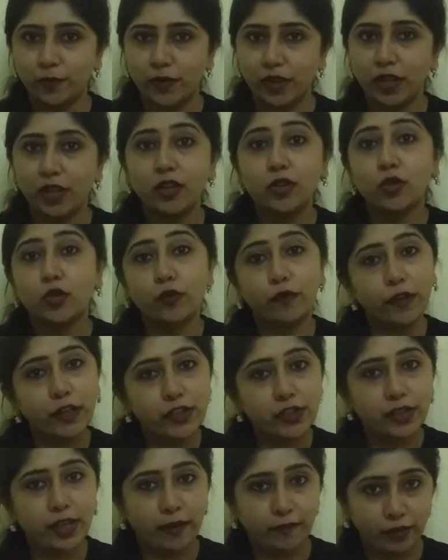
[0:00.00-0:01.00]
To which
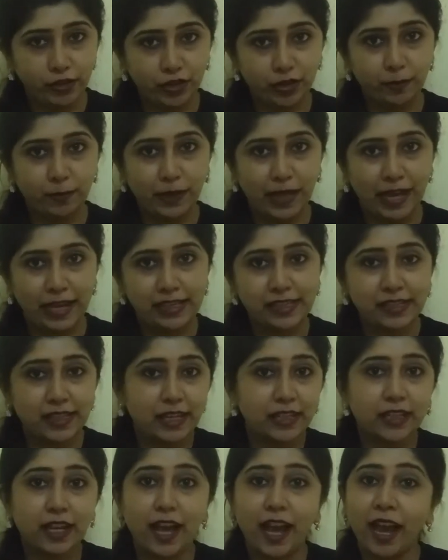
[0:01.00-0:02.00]
Daivat replies
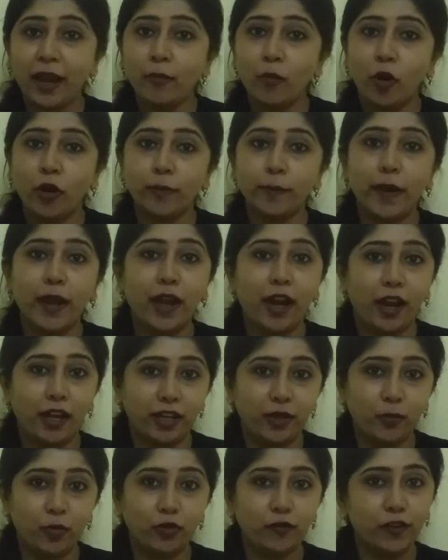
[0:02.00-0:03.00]
that, "I am on my
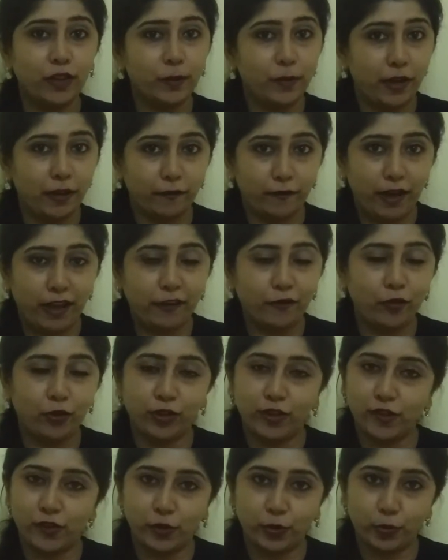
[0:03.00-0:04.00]
honeymoon with my wife on
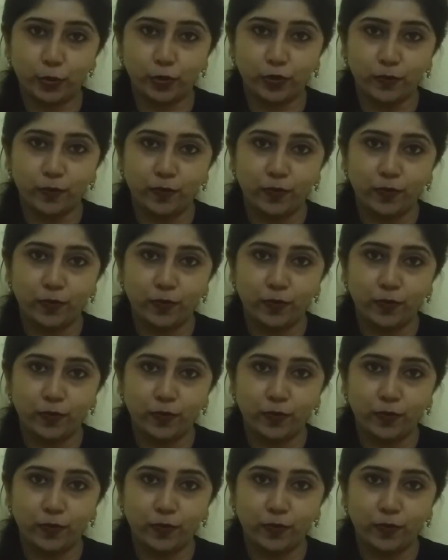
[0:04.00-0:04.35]
this cruise."